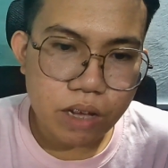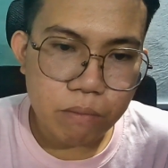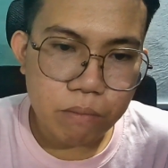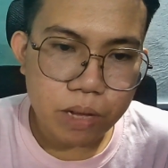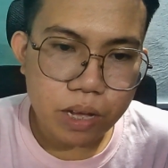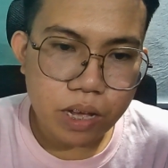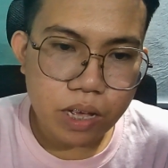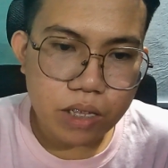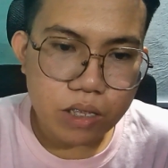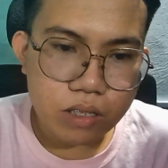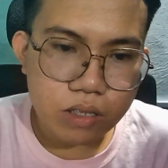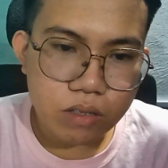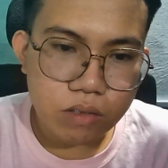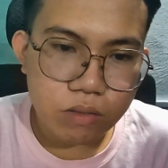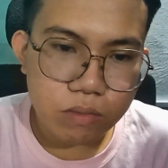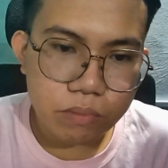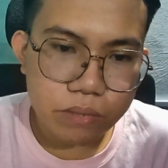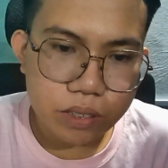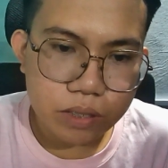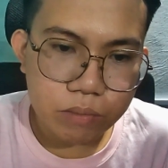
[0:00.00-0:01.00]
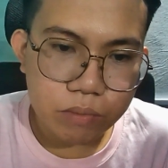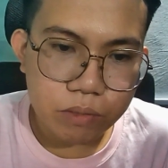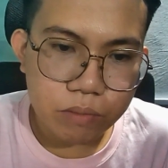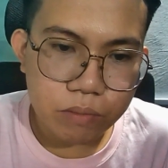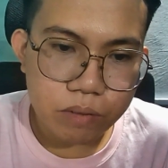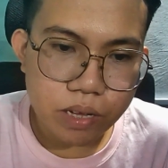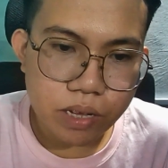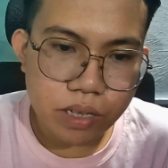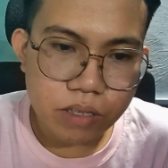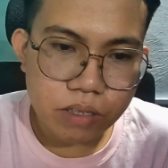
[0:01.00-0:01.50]
flying bat to
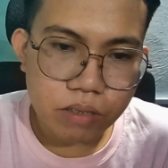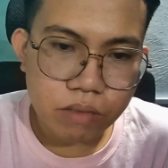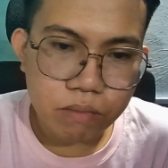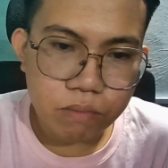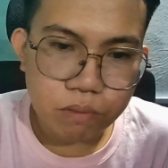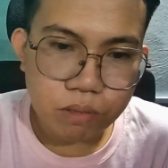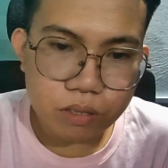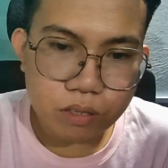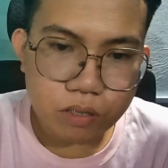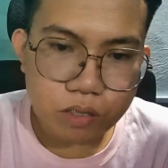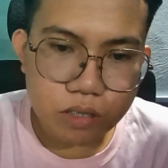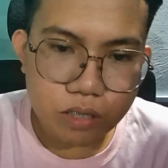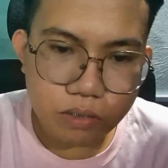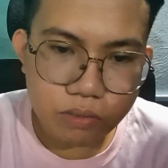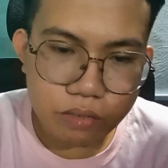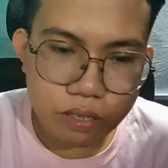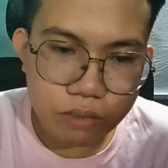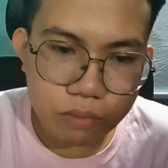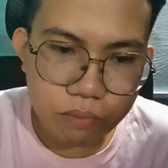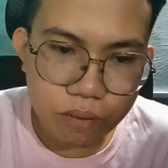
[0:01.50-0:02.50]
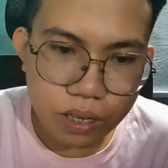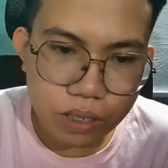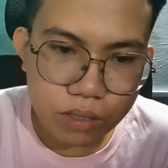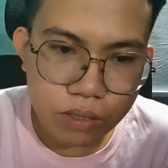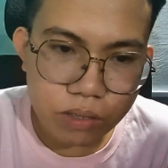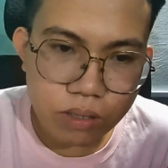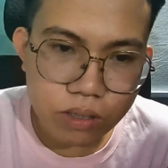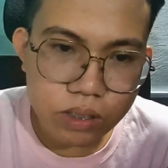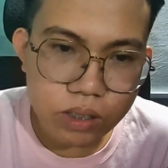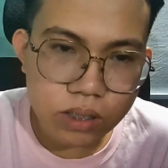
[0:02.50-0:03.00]
baseball bat produce different
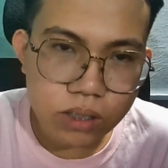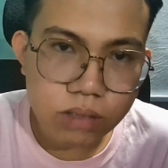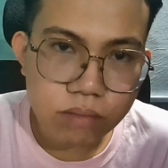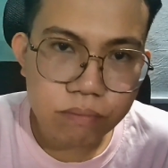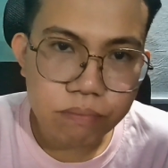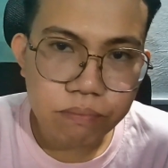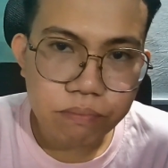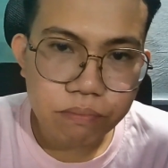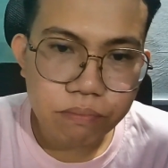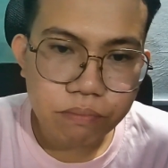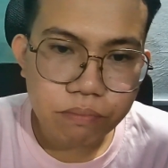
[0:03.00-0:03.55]
vectors